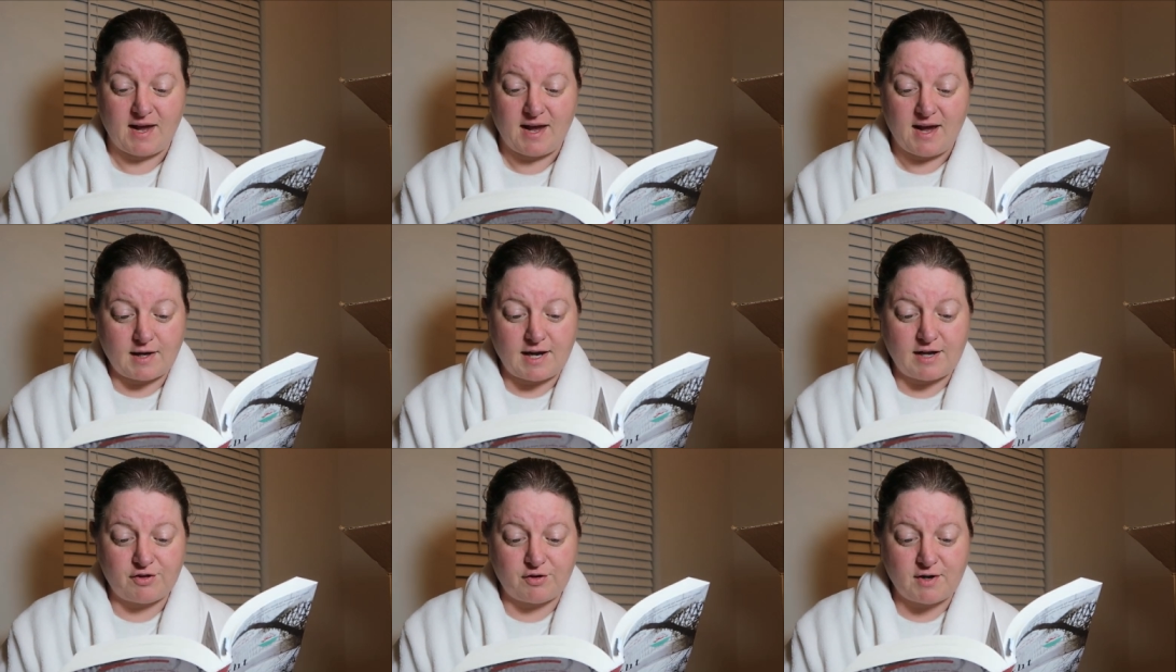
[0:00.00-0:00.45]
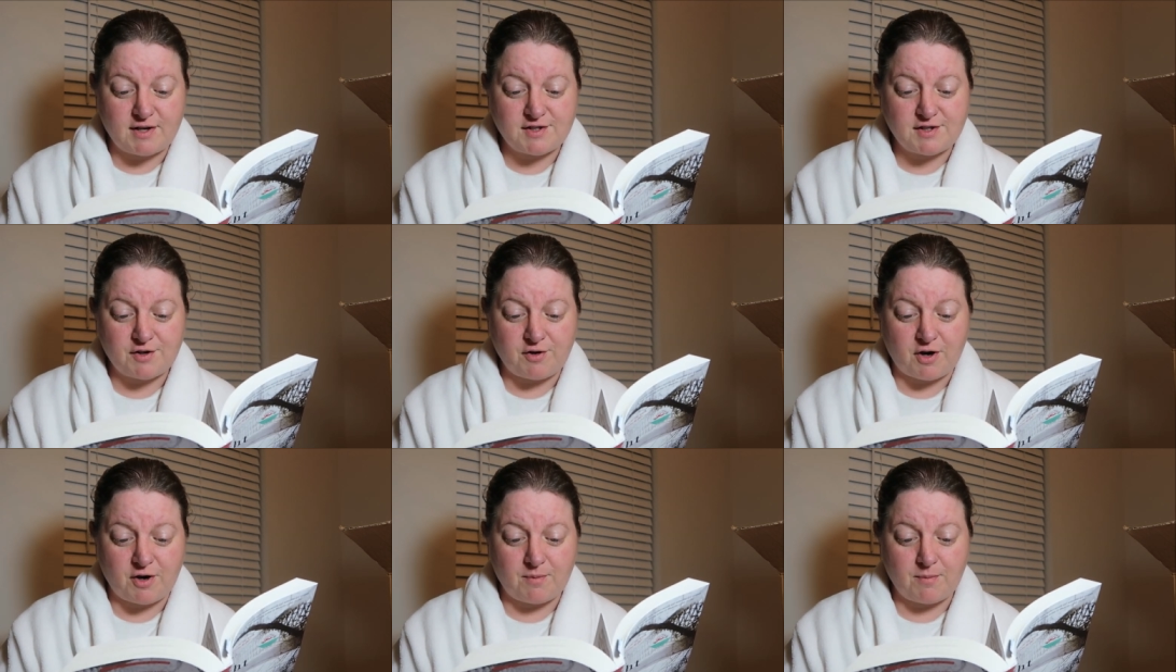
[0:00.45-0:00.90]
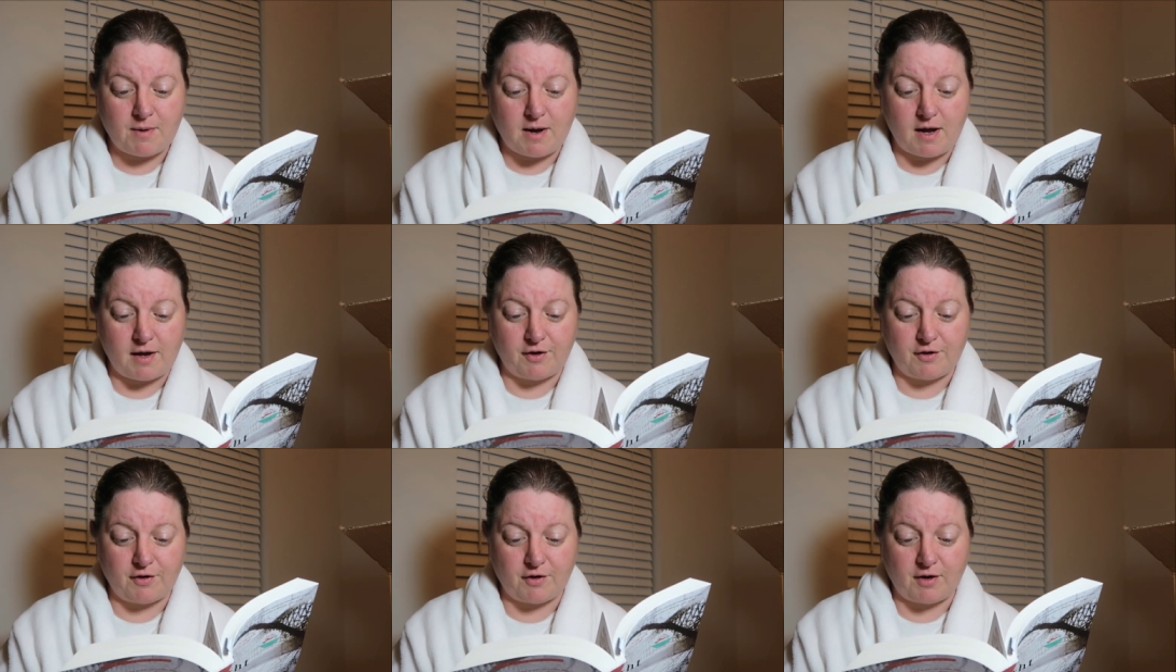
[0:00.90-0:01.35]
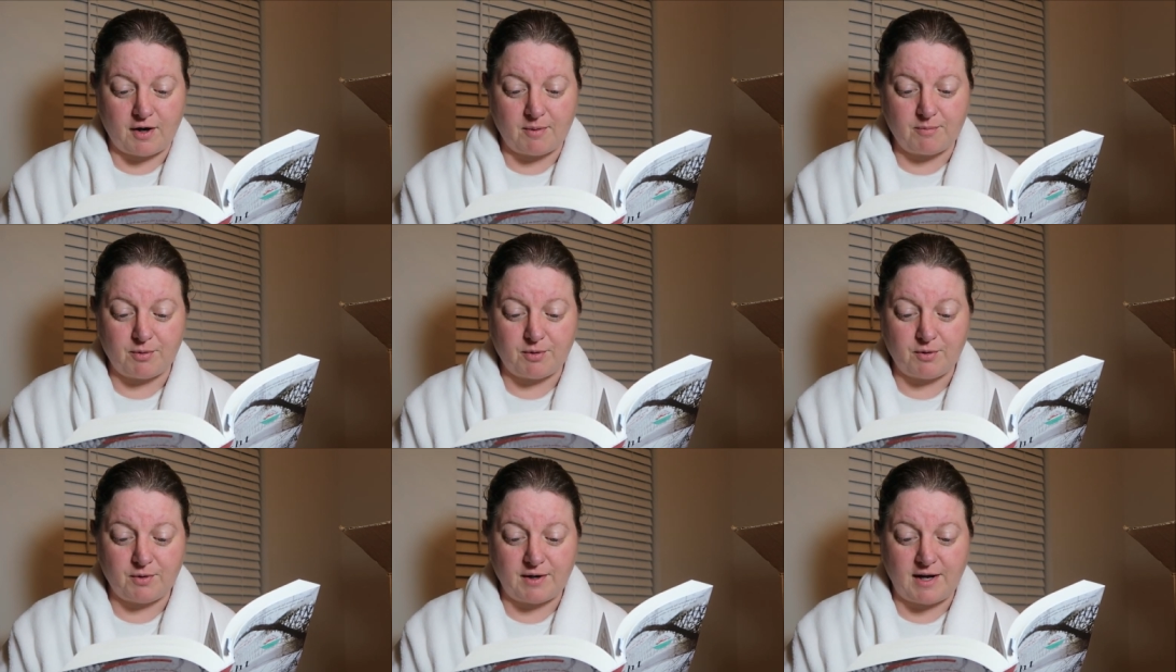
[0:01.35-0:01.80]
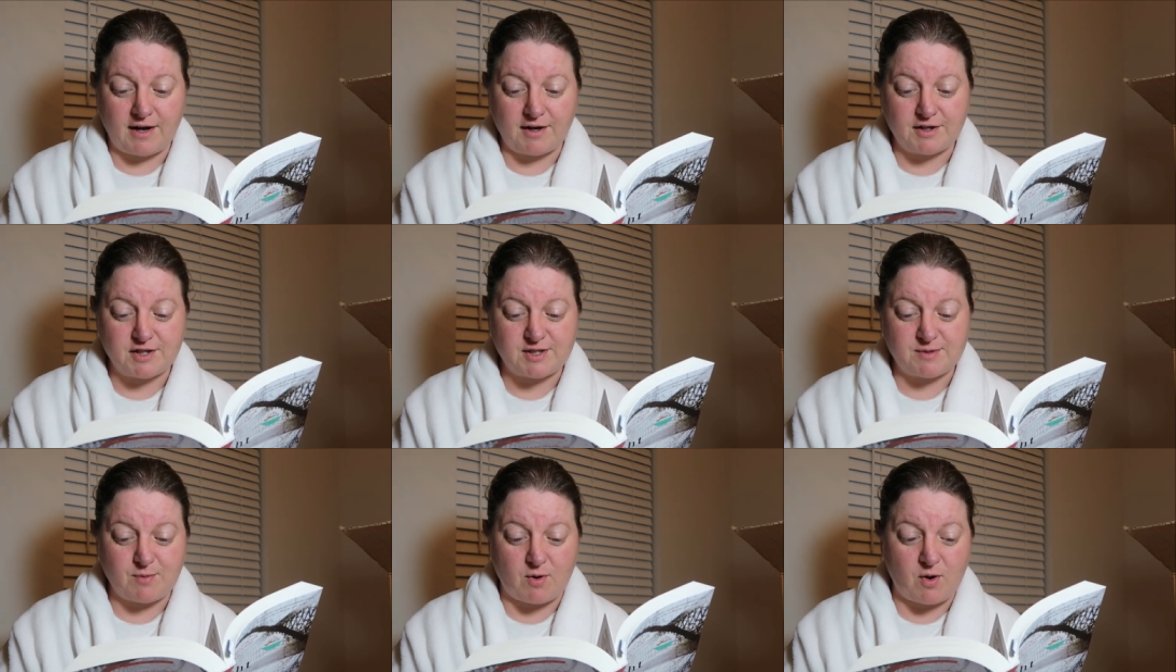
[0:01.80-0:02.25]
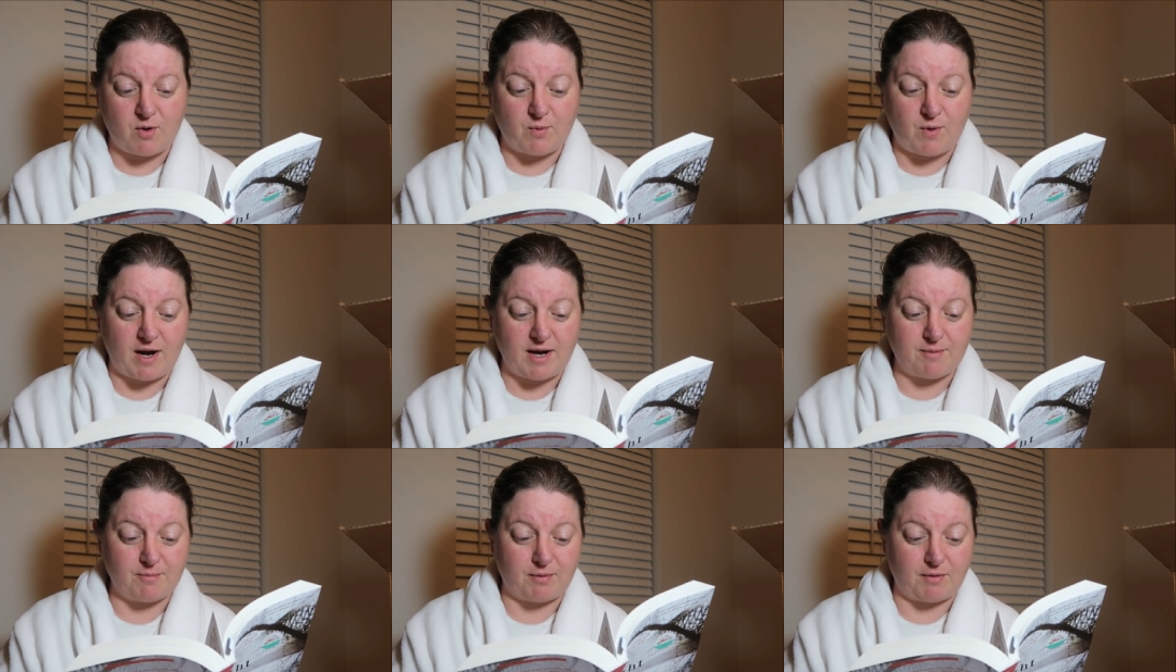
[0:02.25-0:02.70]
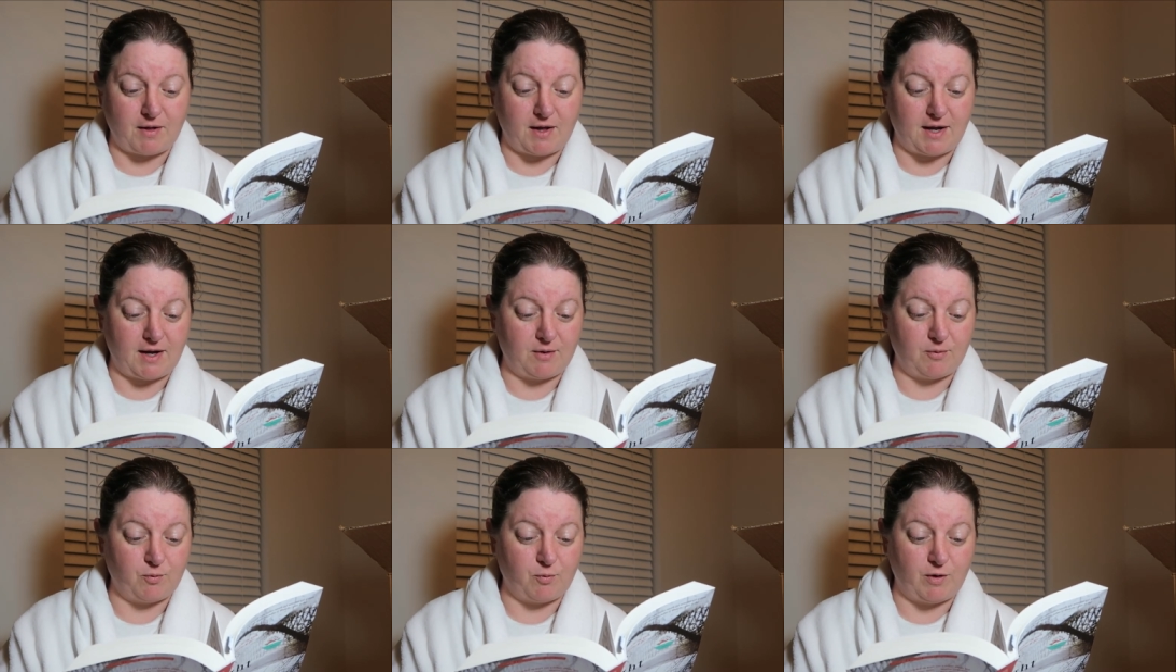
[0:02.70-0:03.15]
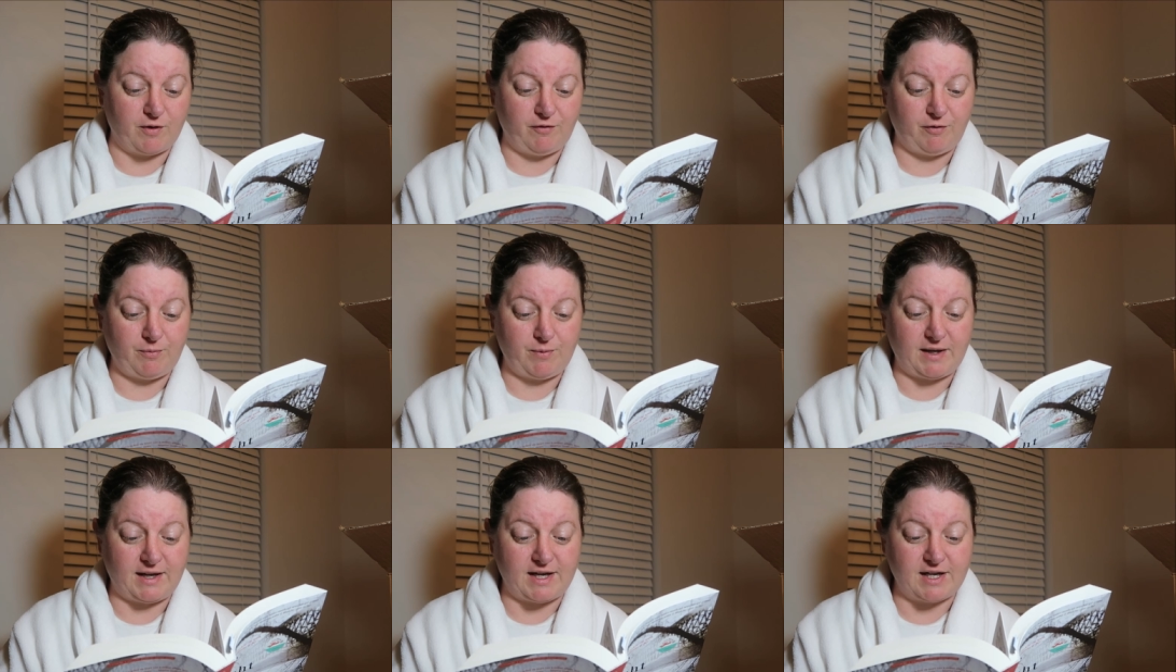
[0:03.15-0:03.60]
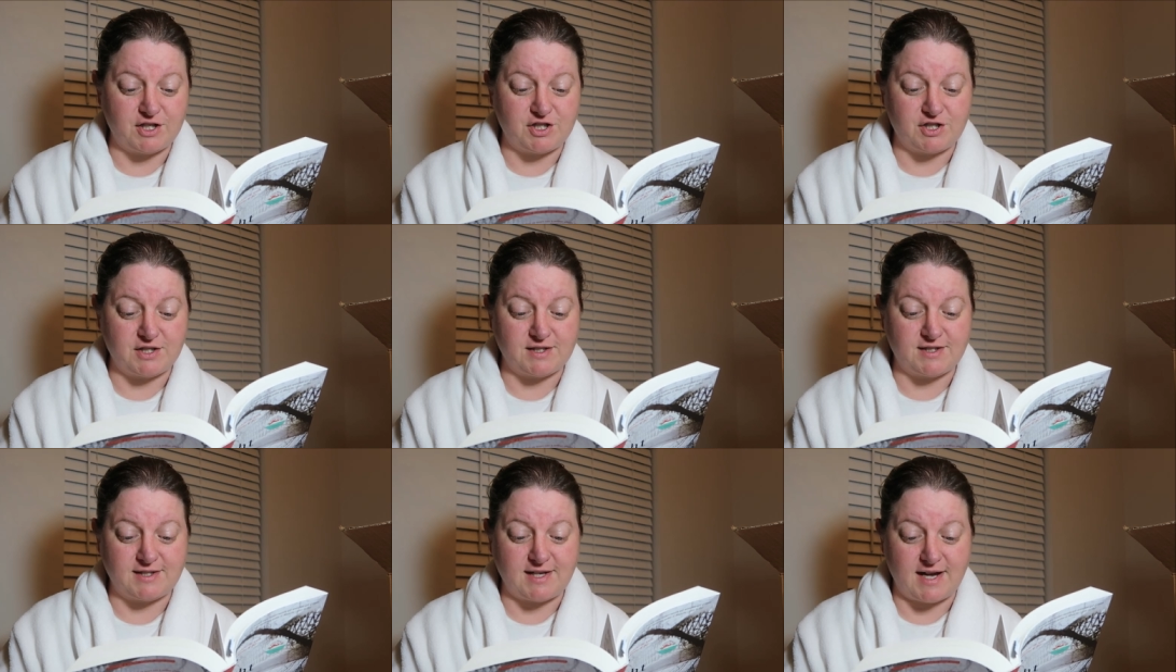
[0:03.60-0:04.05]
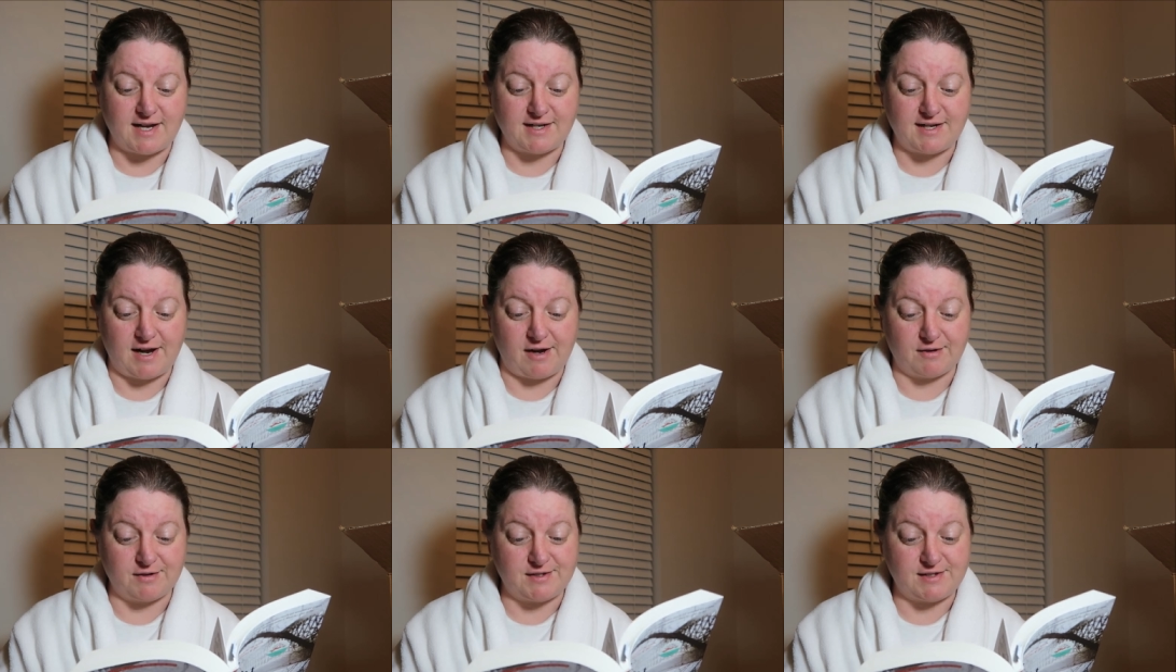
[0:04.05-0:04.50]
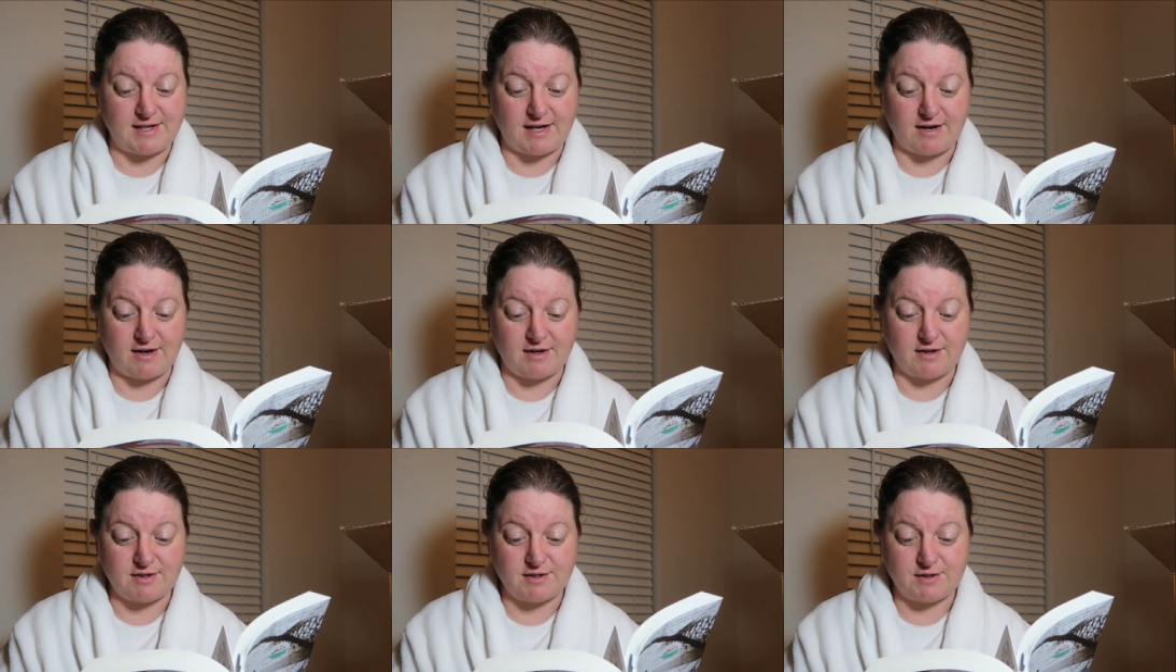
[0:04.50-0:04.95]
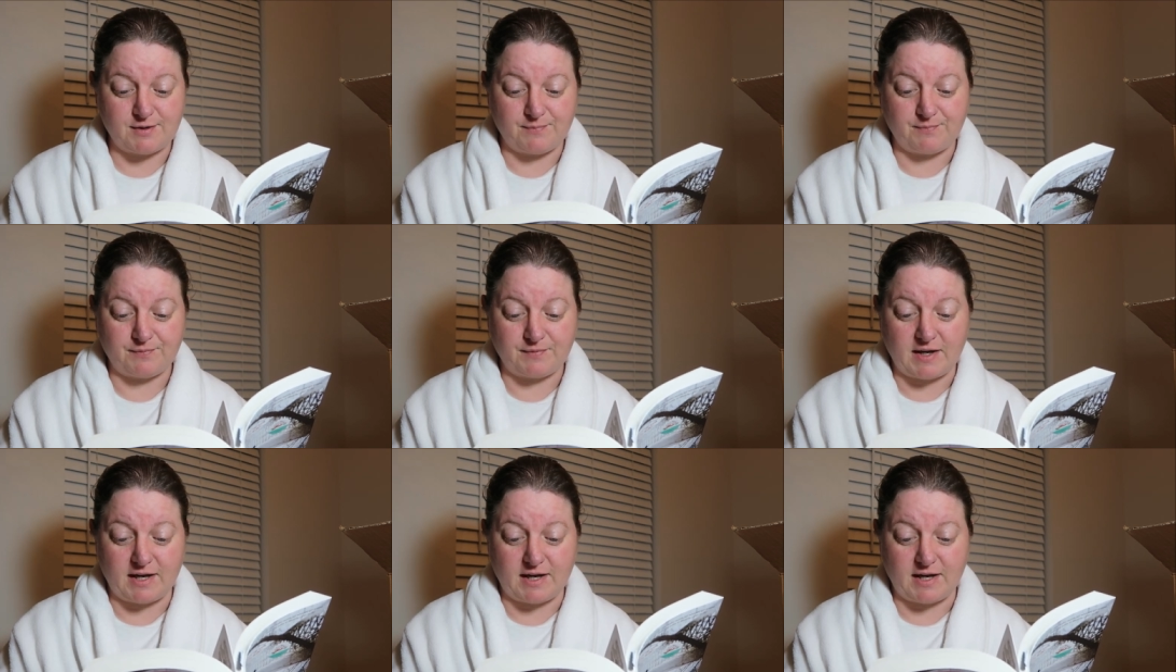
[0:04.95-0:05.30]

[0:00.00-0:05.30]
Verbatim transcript: He thrust an arm under and pulled out a small white plate, one from the kitchen set downstairs.